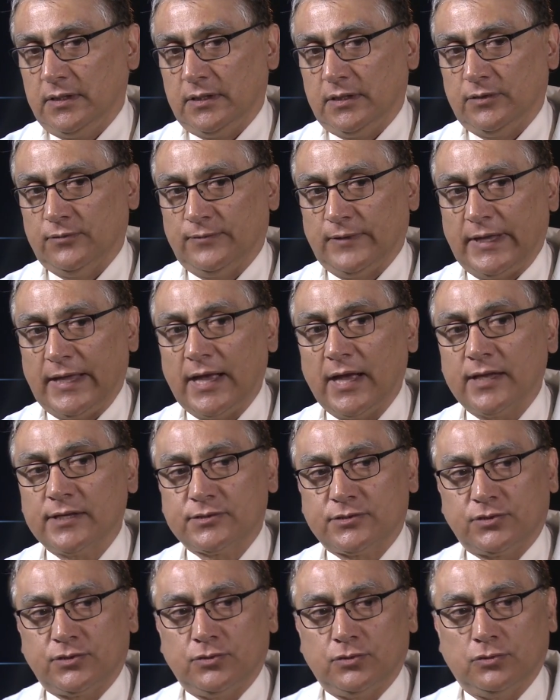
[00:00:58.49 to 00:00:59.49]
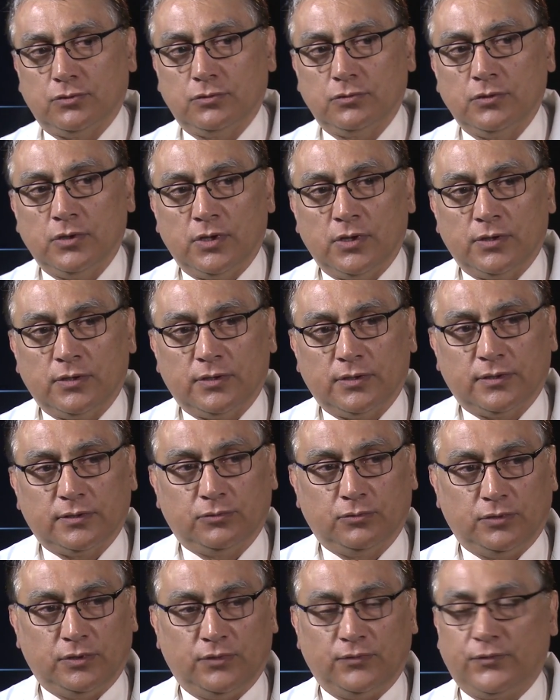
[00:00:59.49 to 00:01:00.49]
If I ask you
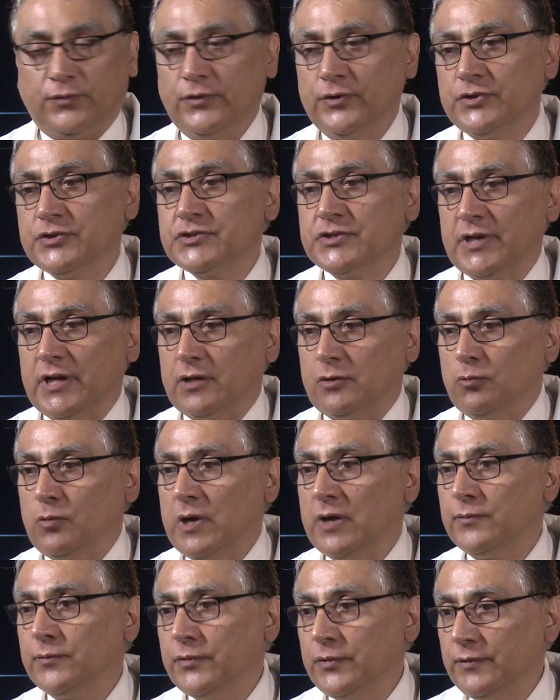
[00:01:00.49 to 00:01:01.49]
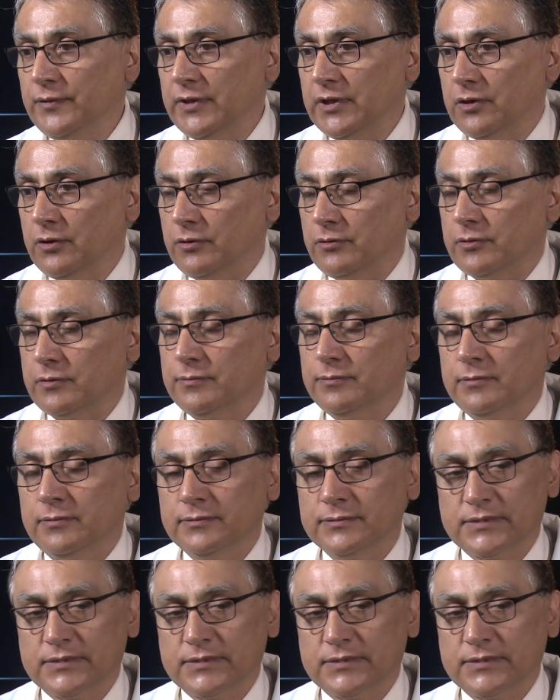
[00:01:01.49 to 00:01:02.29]
to differentiate one from the other,